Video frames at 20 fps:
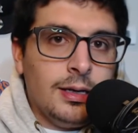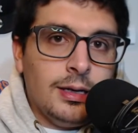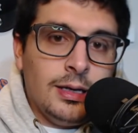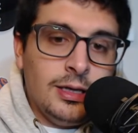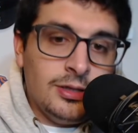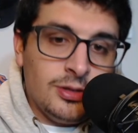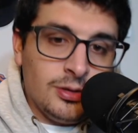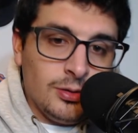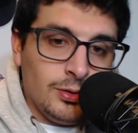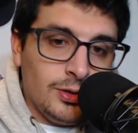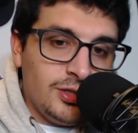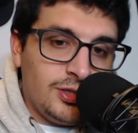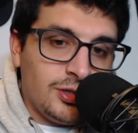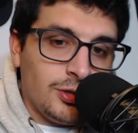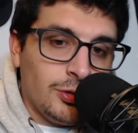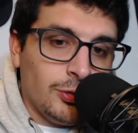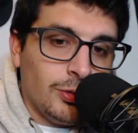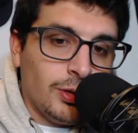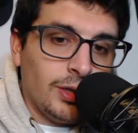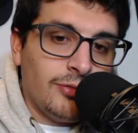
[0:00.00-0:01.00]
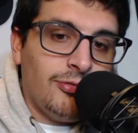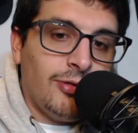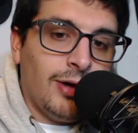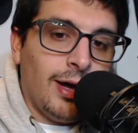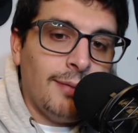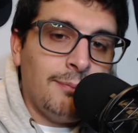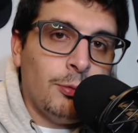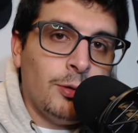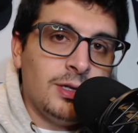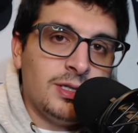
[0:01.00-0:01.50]
He's only scoring
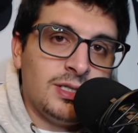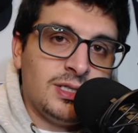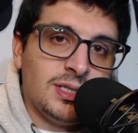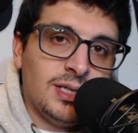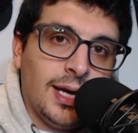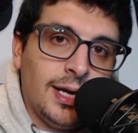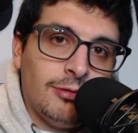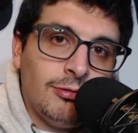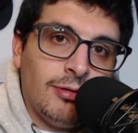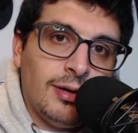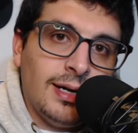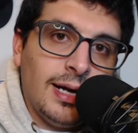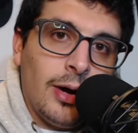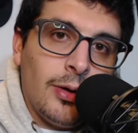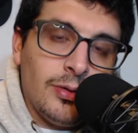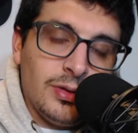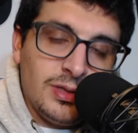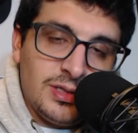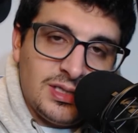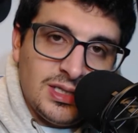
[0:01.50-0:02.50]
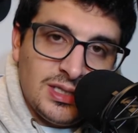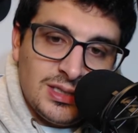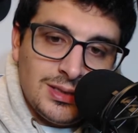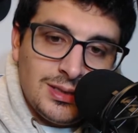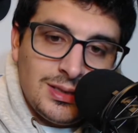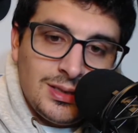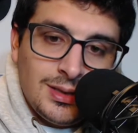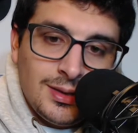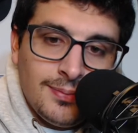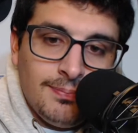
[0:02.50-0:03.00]
5 points a night right now in the
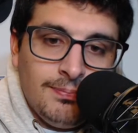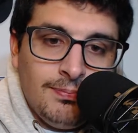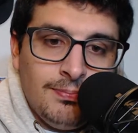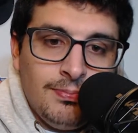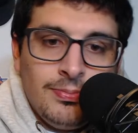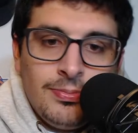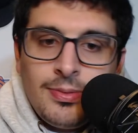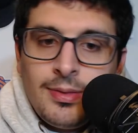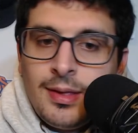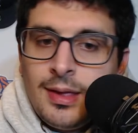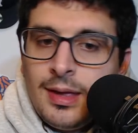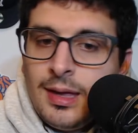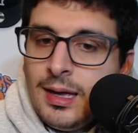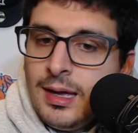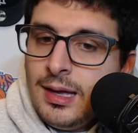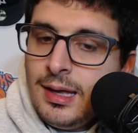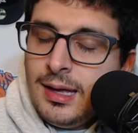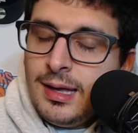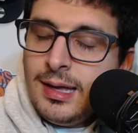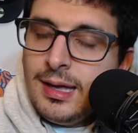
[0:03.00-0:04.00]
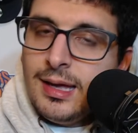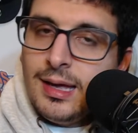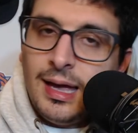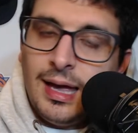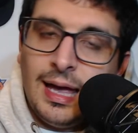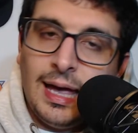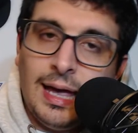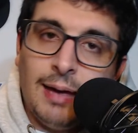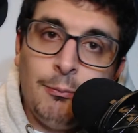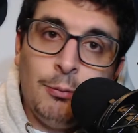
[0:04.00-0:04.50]
season.
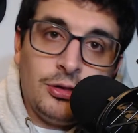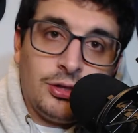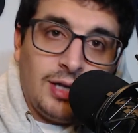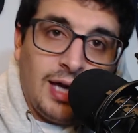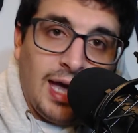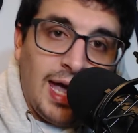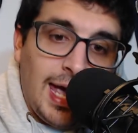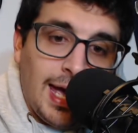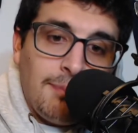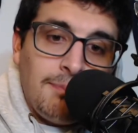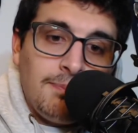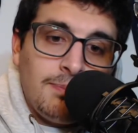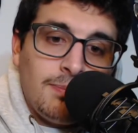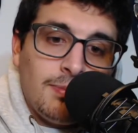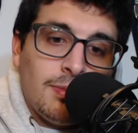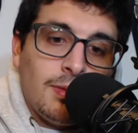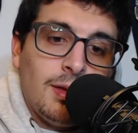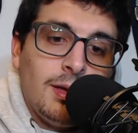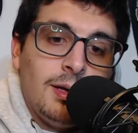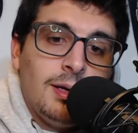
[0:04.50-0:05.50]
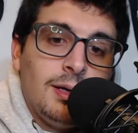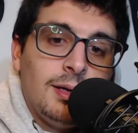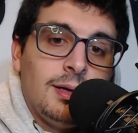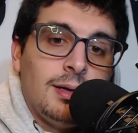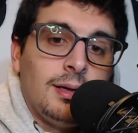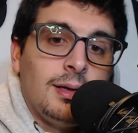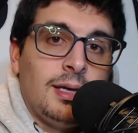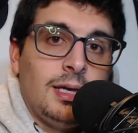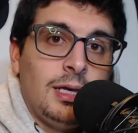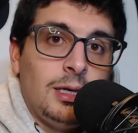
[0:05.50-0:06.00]
And with Cam,
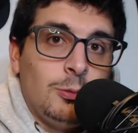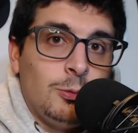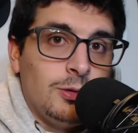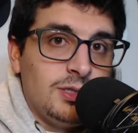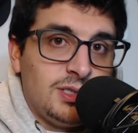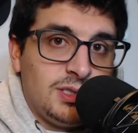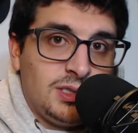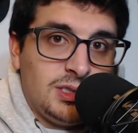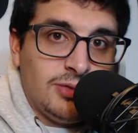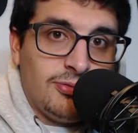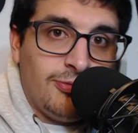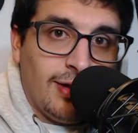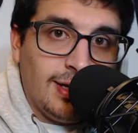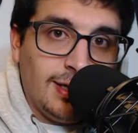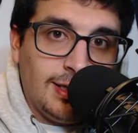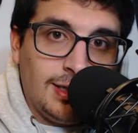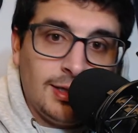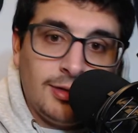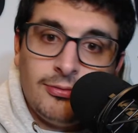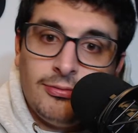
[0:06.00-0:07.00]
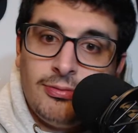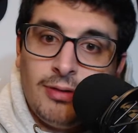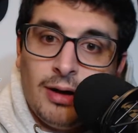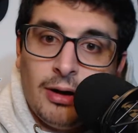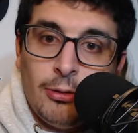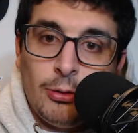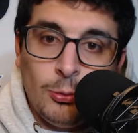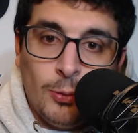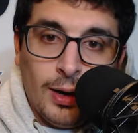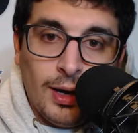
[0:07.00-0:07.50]
he was defending
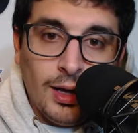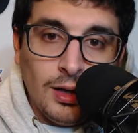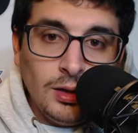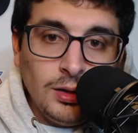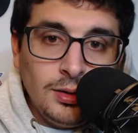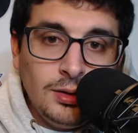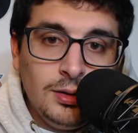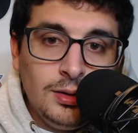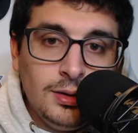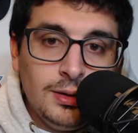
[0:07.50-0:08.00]
very well,